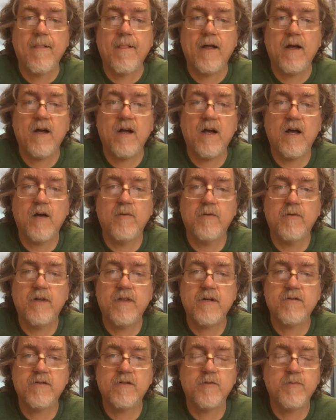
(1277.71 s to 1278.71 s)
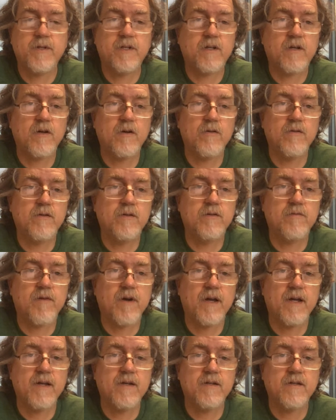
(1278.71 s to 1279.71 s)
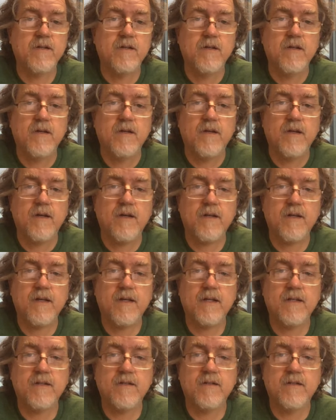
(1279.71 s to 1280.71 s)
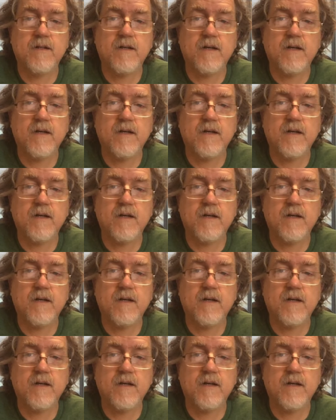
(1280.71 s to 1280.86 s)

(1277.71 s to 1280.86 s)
and there's a little bit of code to write, and again,